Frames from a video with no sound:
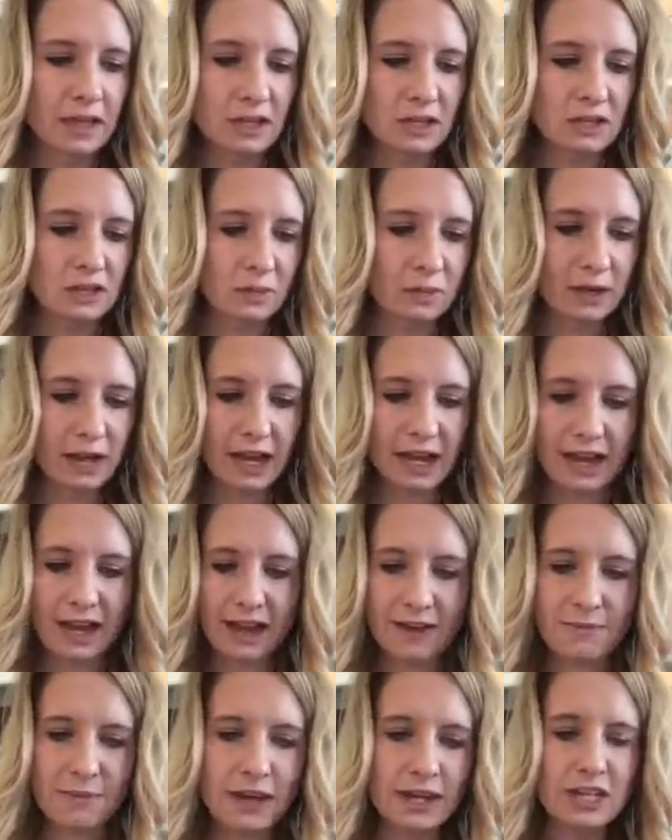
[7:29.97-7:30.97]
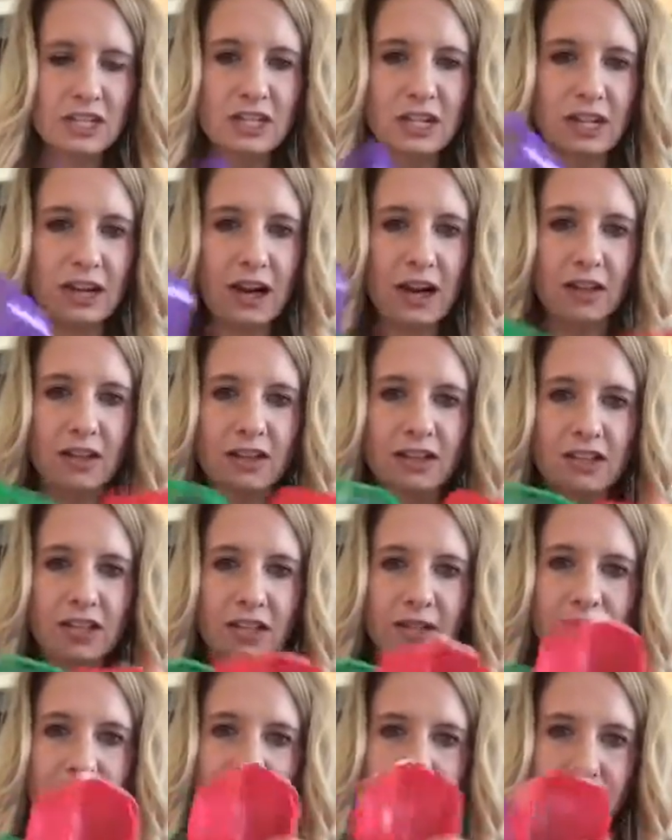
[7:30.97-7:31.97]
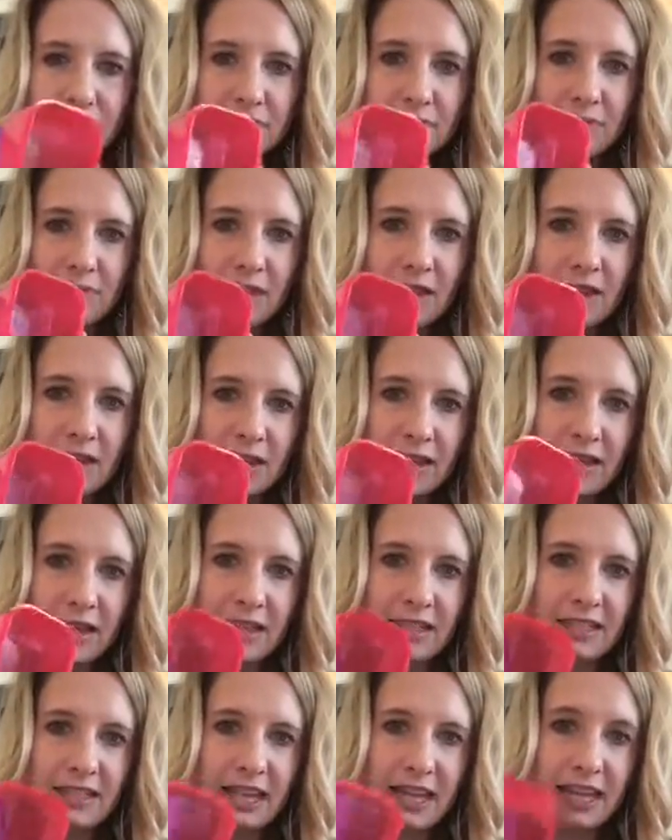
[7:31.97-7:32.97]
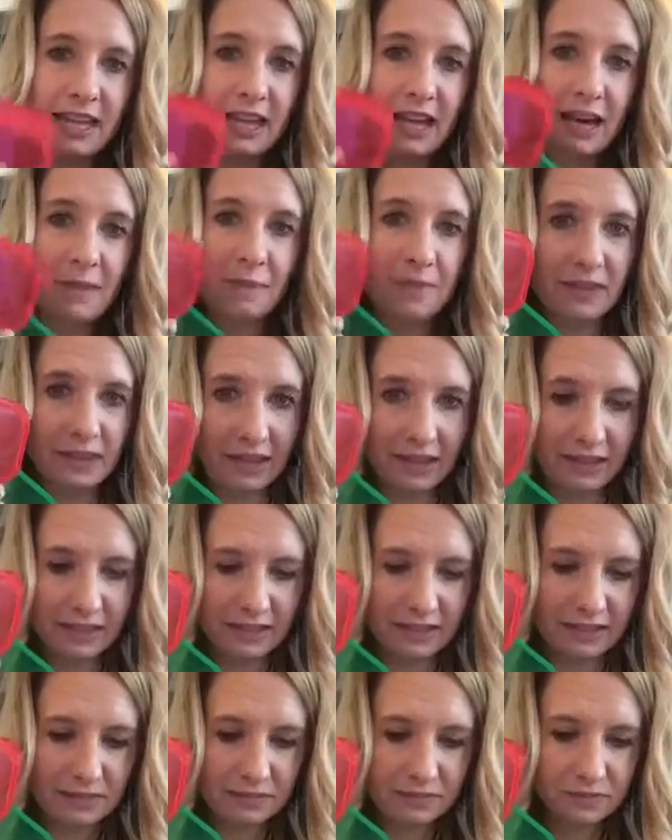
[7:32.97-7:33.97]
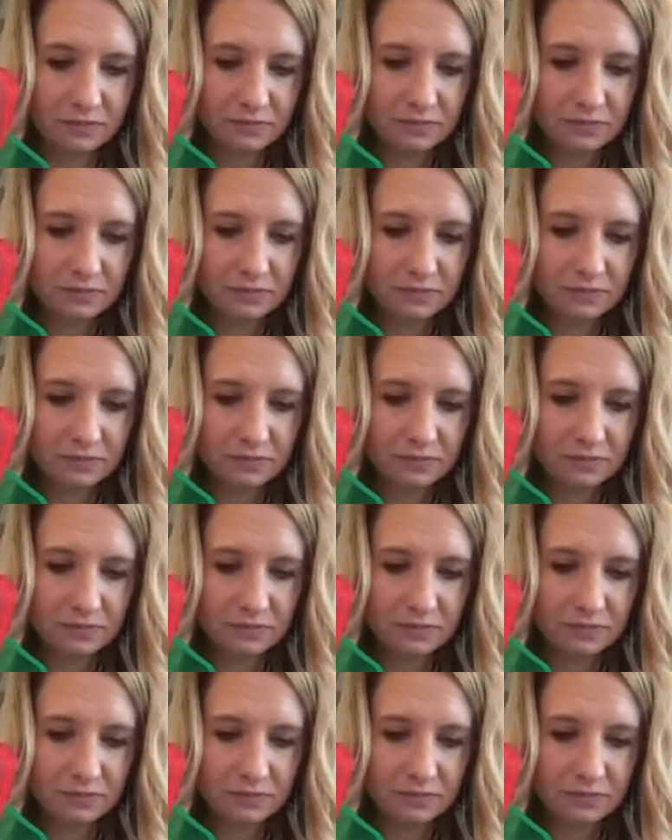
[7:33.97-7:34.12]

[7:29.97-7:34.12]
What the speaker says: So when I have my Shakeology, it's taking up these.